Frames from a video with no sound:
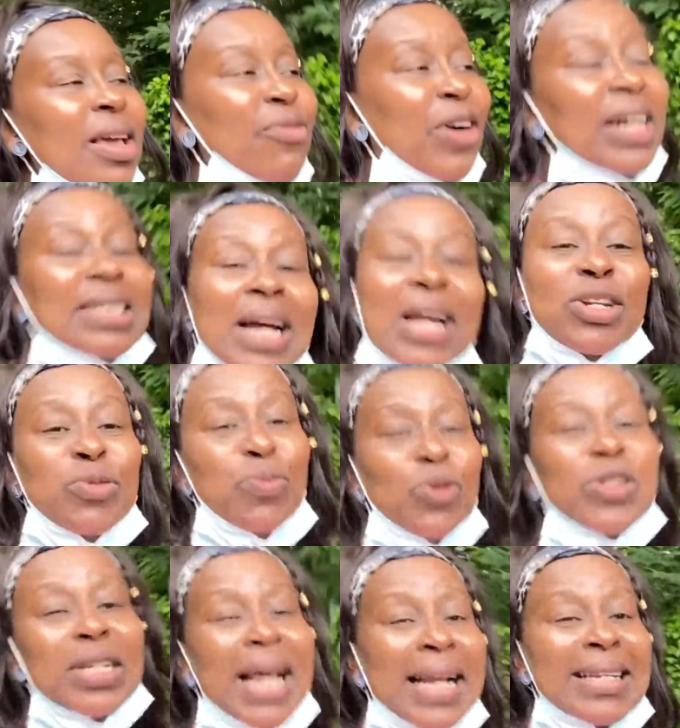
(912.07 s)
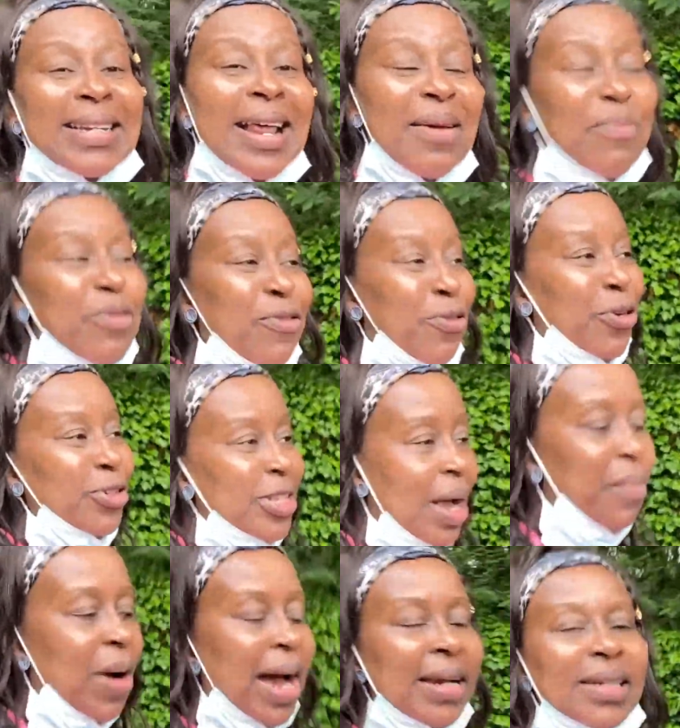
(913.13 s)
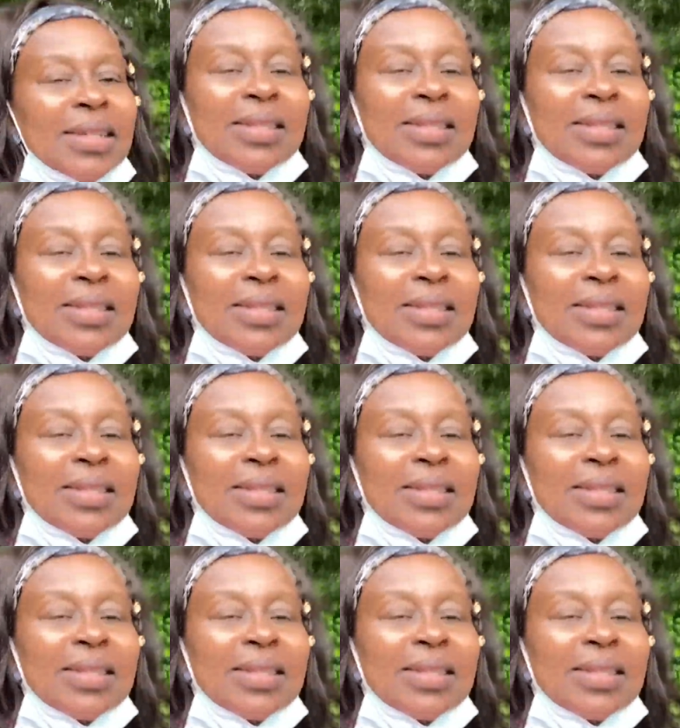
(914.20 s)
fact I want to put that today before someone